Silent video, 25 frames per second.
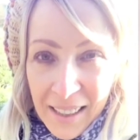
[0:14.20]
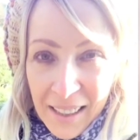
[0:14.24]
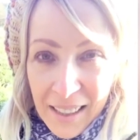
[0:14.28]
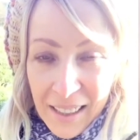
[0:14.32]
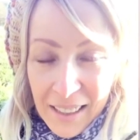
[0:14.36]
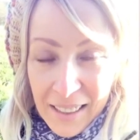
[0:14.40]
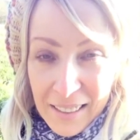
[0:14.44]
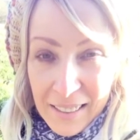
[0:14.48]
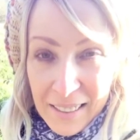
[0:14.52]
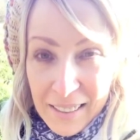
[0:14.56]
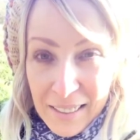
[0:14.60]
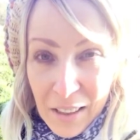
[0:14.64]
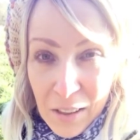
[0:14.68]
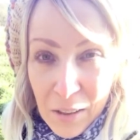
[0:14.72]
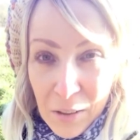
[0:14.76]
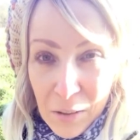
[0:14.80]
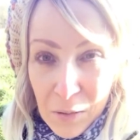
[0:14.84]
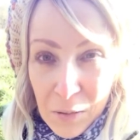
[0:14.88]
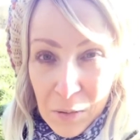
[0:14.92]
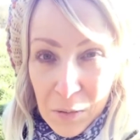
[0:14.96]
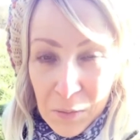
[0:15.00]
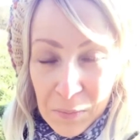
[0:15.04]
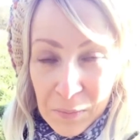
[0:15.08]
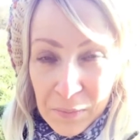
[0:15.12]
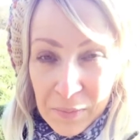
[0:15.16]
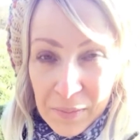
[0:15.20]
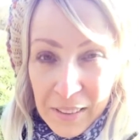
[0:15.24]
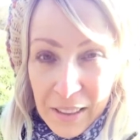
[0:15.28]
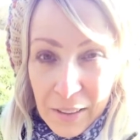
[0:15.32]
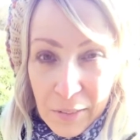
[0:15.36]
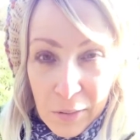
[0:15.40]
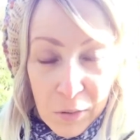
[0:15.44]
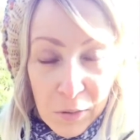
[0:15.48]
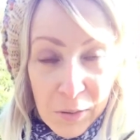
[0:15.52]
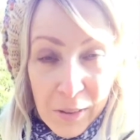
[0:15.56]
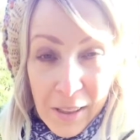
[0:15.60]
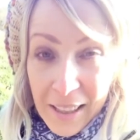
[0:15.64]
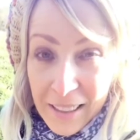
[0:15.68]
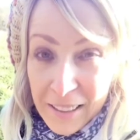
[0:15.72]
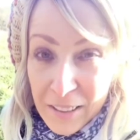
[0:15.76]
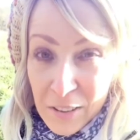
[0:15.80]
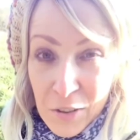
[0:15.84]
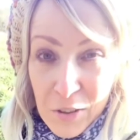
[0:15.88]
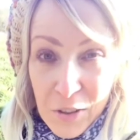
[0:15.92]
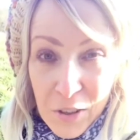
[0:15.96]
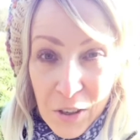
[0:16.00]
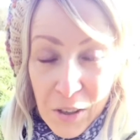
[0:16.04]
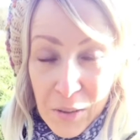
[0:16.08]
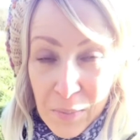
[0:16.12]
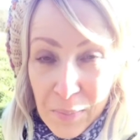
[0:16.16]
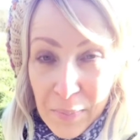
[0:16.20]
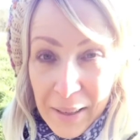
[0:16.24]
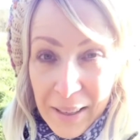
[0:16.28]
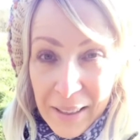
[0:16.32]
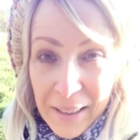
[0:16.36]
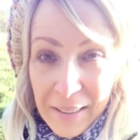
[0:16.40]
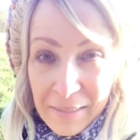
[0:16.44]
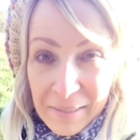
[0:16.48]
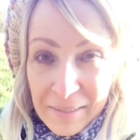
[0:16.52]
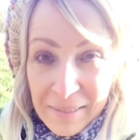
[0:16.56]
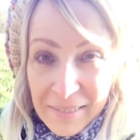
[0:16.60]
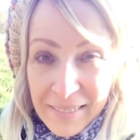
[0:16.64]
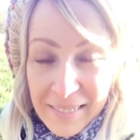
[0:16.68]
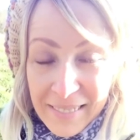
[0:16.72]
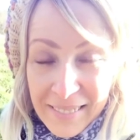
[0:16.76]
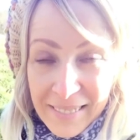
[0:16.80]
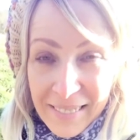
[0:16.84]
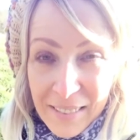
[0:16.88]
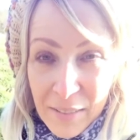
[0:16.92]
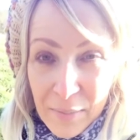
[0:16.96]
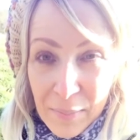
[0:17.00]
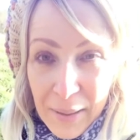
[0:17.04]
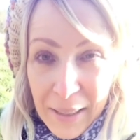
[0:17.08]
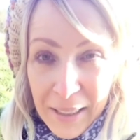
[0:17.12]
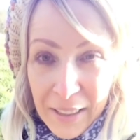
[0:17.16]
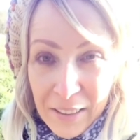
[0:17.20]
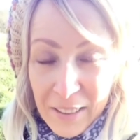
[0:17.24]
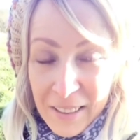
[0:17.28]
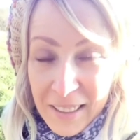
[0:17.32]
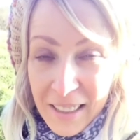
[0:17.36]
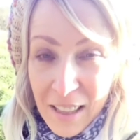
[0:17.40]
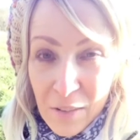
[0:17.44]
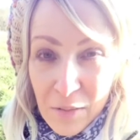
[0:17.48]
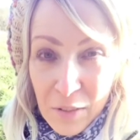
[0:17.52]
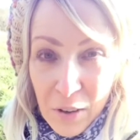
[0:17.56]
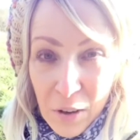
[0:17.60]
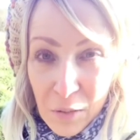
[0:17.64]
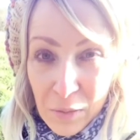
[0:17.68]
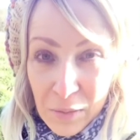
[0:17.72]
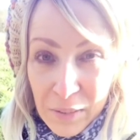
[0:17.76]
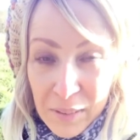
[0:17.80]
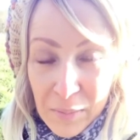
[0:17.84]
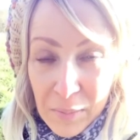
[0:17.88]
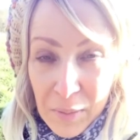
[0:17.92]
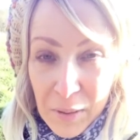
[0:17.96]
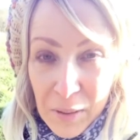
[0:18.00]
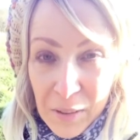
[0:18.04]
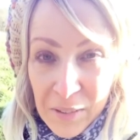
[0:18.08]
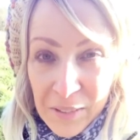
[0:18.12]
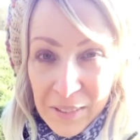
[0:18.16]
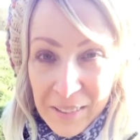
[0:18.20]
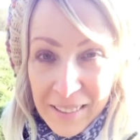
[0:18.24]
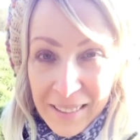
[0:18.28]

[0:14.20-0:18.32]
So if you would like to join me, make yourself comfortable.